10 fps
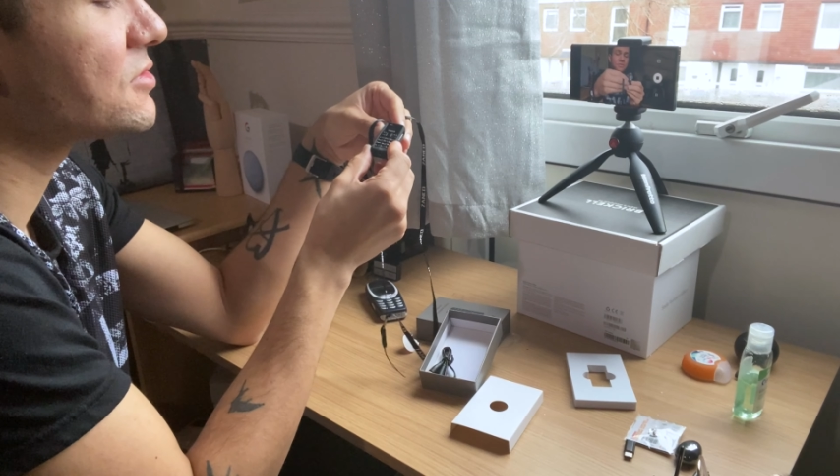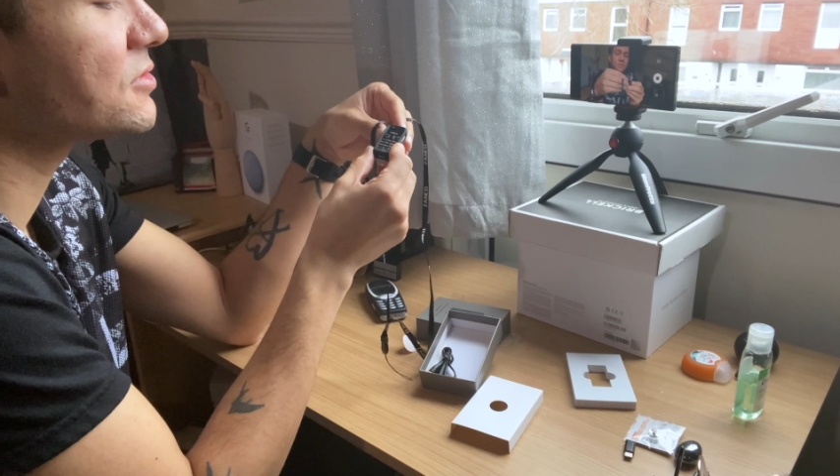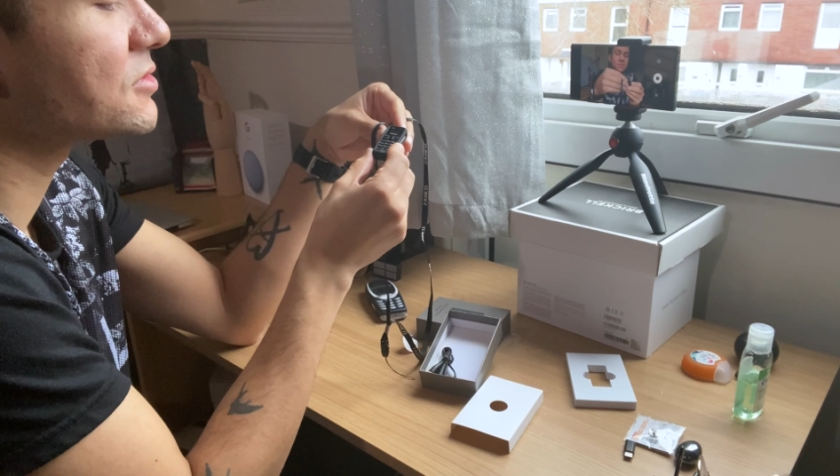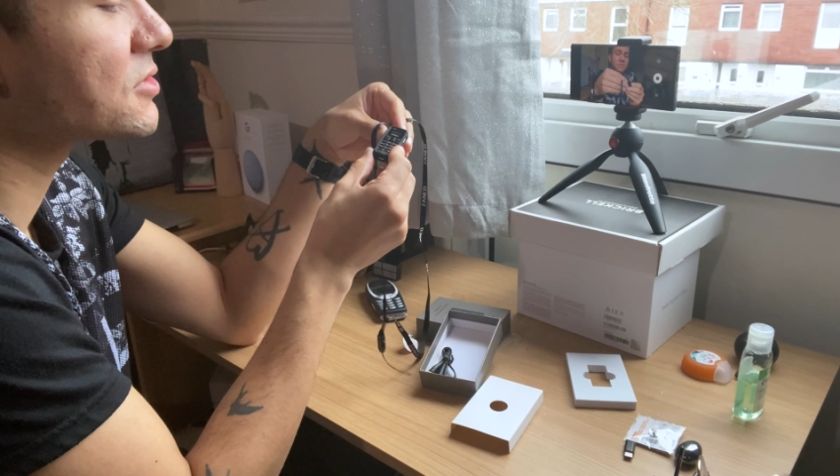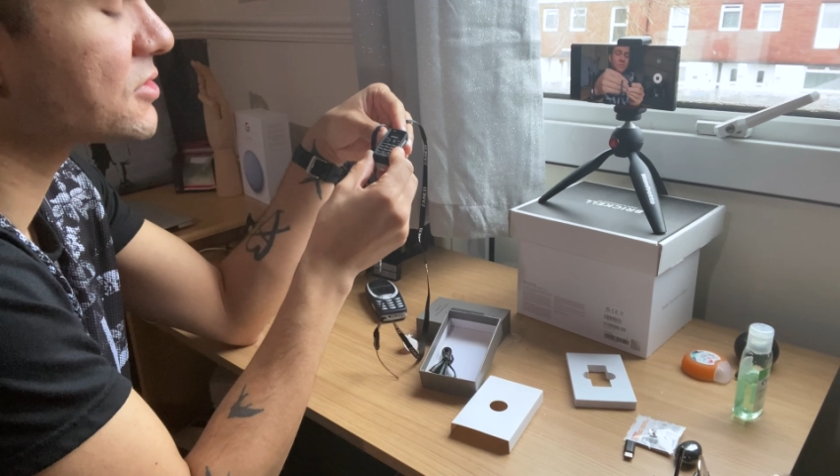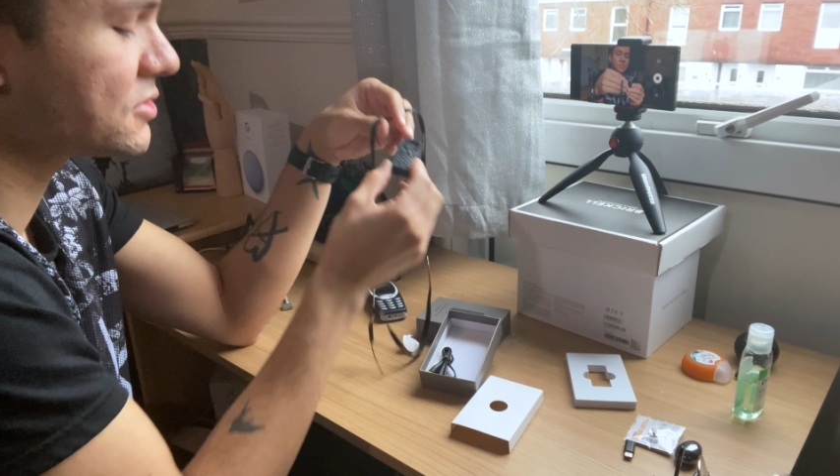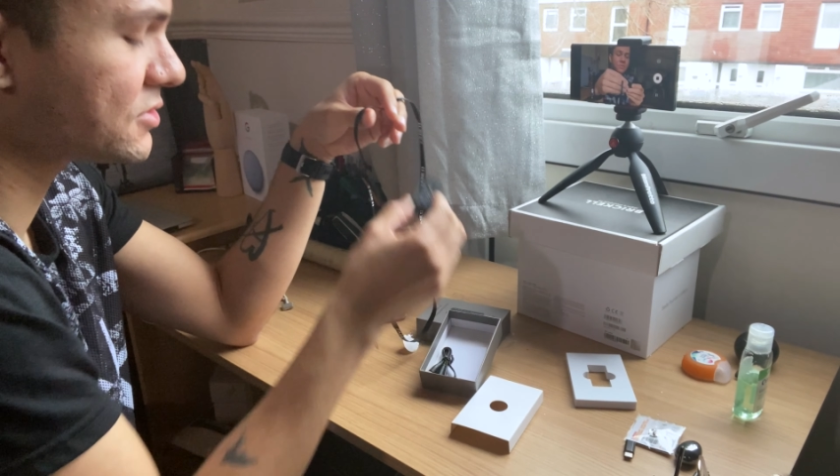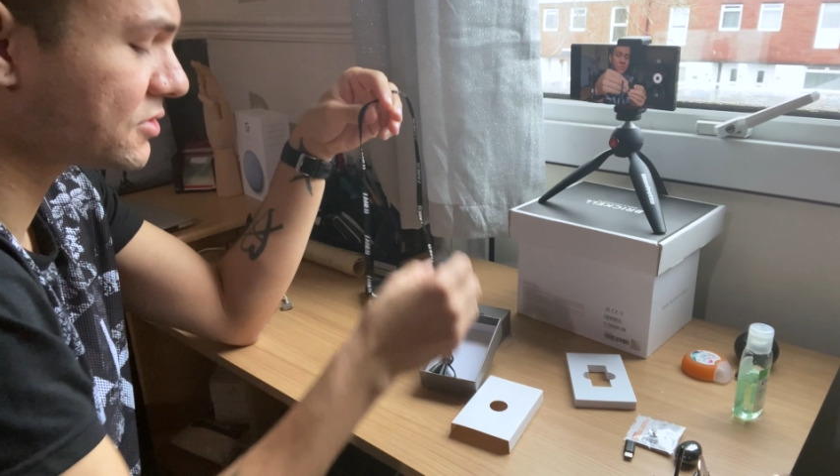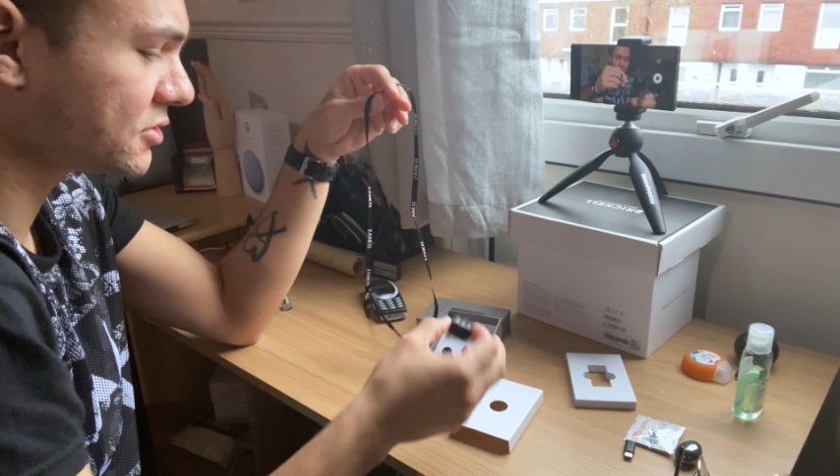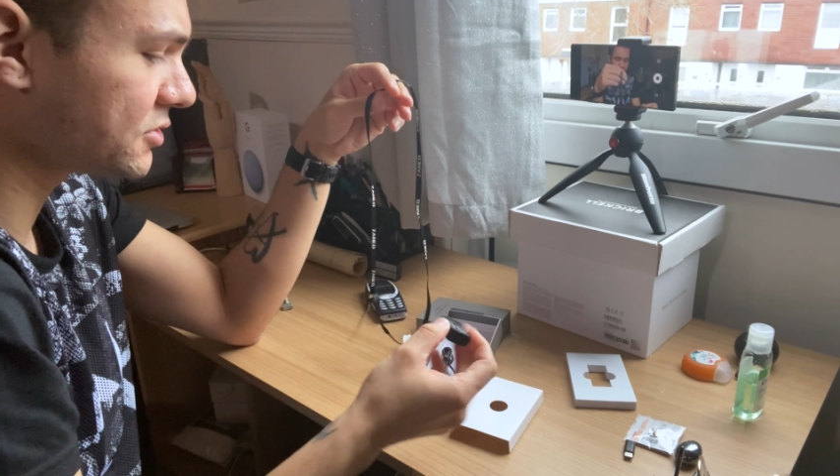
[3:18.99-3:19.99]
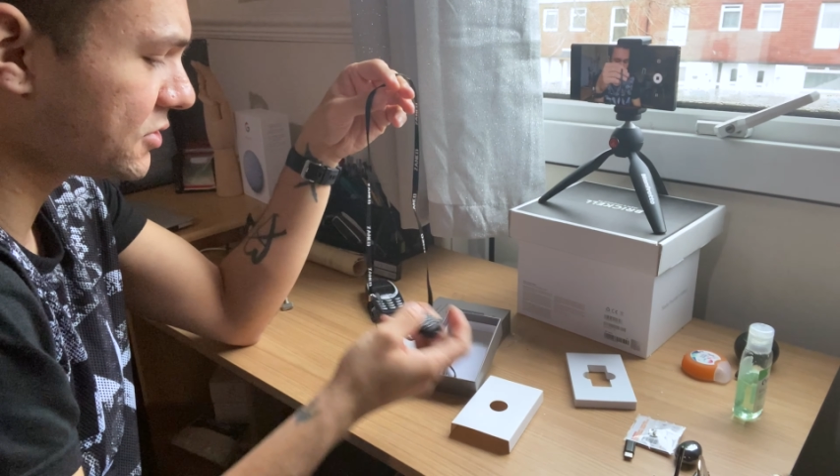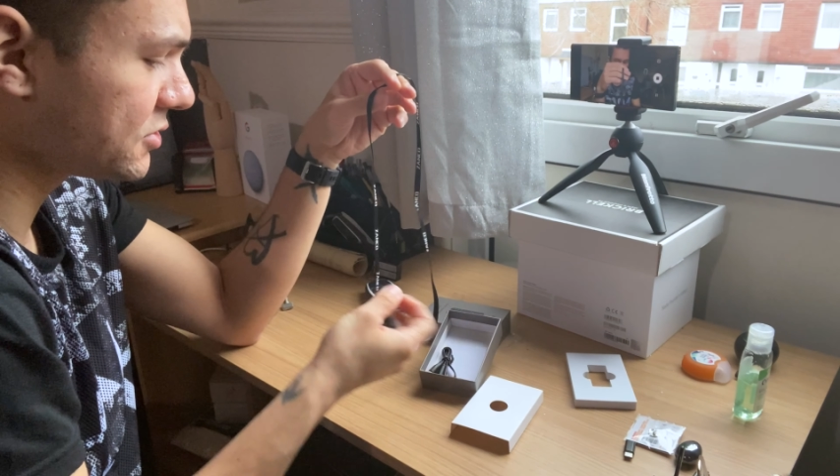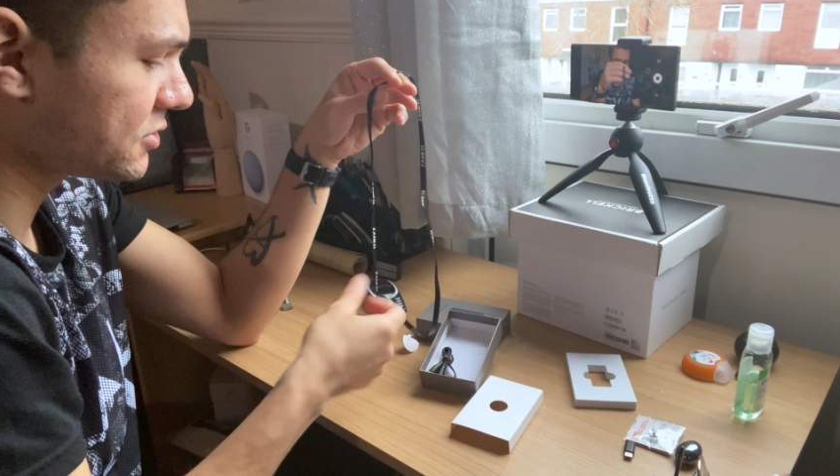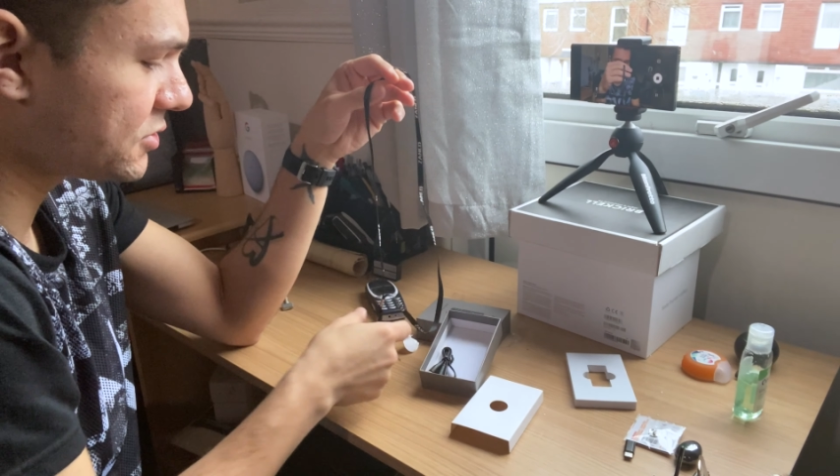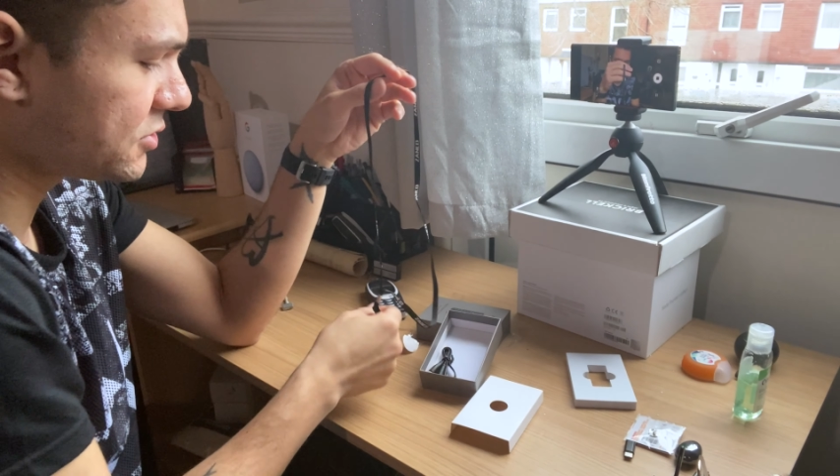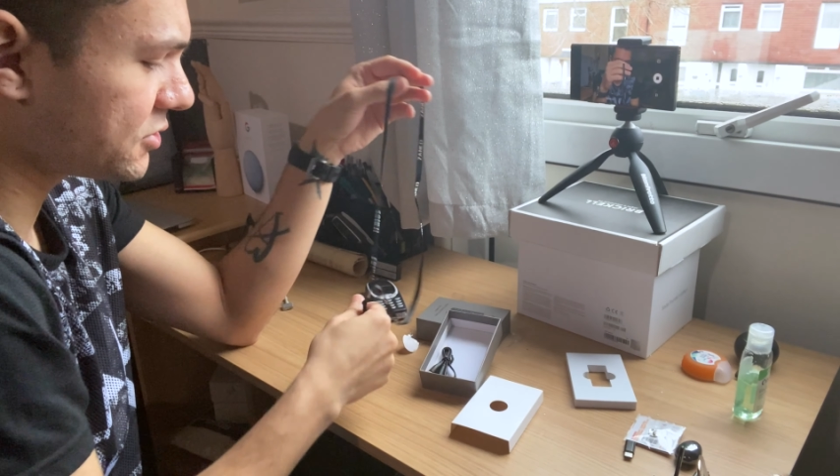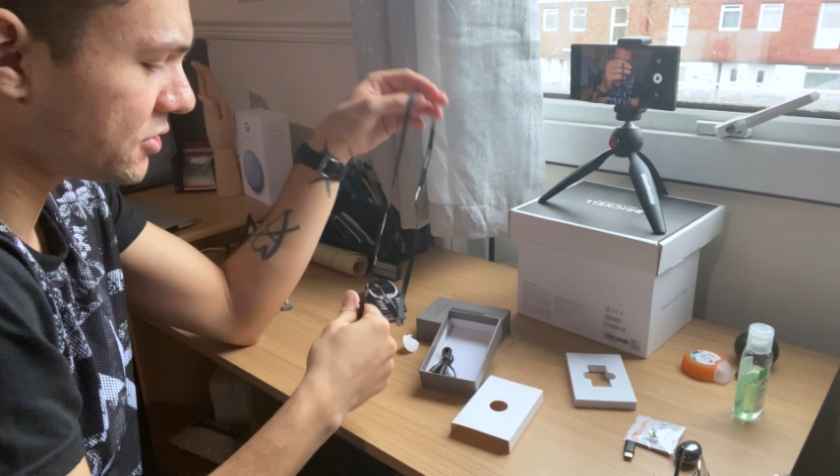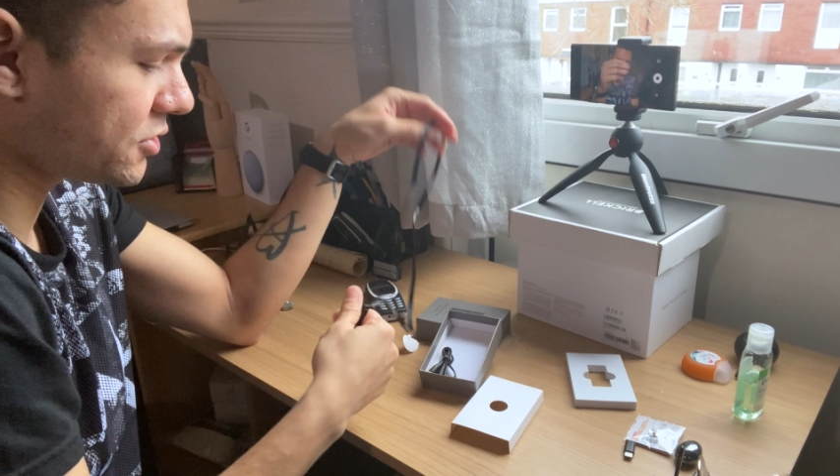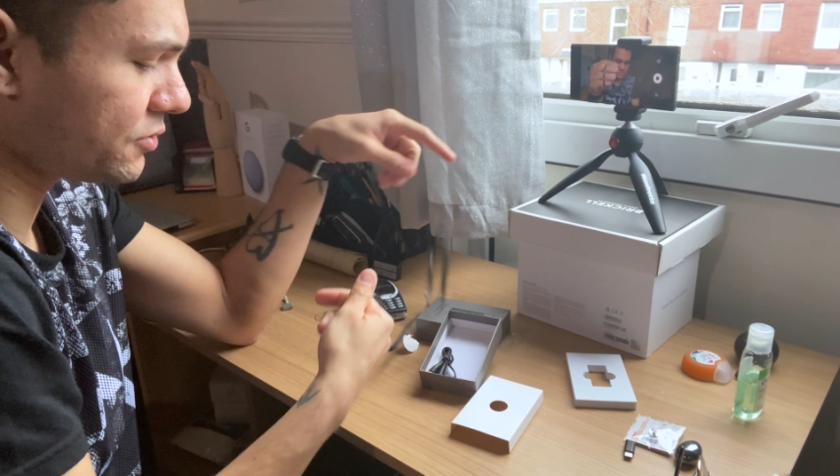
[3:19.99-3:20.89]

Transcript: Yeah. So